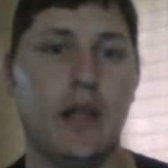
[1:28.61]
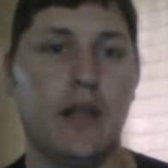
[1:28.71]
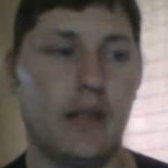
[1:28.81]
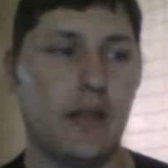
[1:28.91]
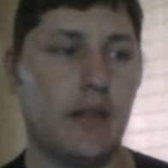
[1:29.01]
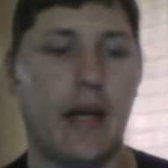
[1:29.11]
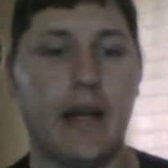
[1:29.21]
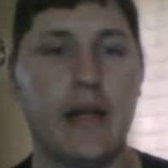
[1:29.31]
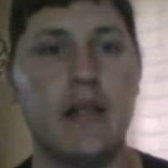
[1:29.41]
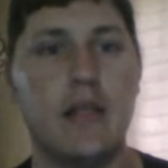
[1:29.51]
I
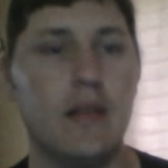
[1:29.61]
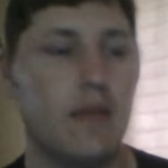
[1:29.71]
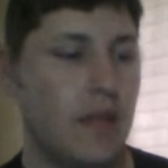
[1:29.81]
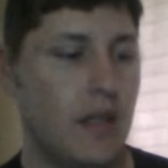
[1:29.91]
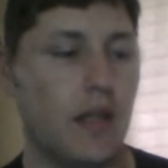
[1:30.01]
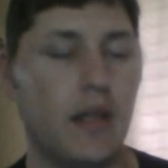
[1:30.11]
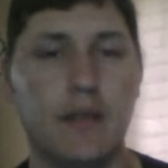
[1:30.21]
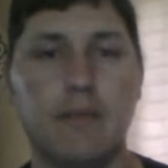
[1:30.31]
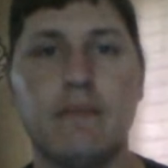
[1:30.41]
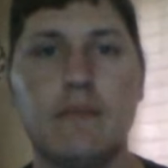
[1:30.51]
had
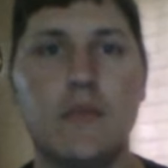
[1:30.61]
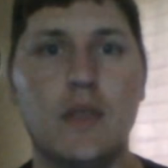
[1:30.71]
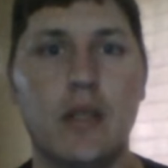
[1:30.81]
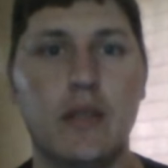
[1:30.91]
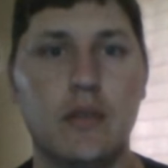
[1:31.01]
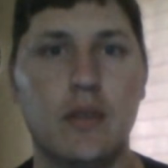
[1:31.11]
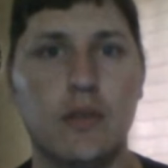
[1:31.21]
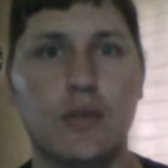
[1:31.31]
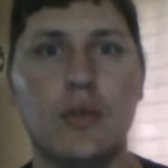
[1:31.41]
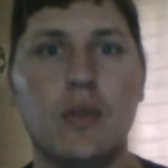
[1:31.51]
the
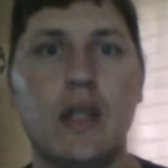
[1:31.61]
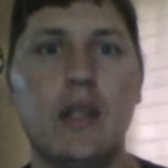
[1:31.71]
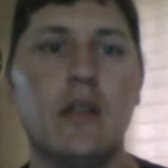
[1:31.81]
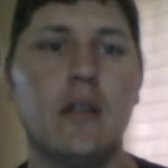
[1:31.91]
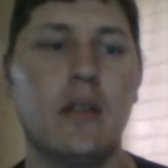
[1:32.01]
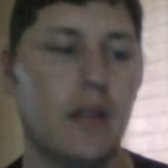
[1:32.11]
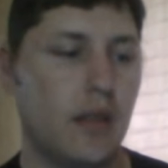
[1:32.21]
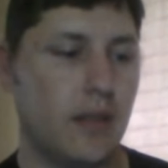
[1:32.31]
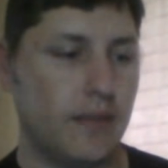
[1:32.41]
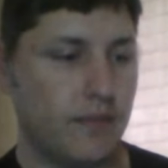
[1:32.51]
Druga
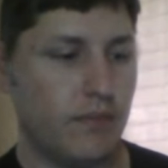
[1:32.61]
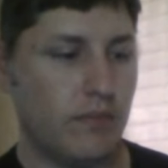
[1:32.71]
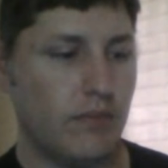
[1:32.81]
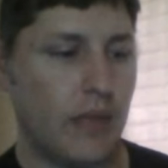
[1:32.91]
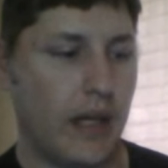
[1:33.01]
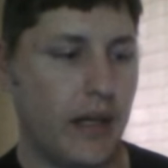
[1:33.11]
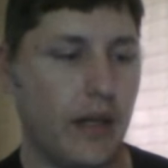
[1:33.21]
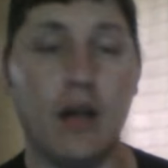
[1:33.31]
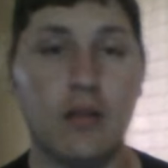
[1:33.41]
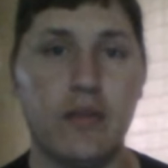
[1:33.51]
by
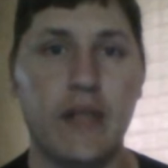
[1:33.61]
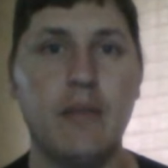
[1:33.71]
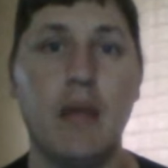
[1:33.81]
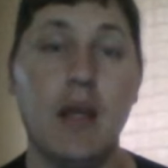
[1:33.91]
Vape.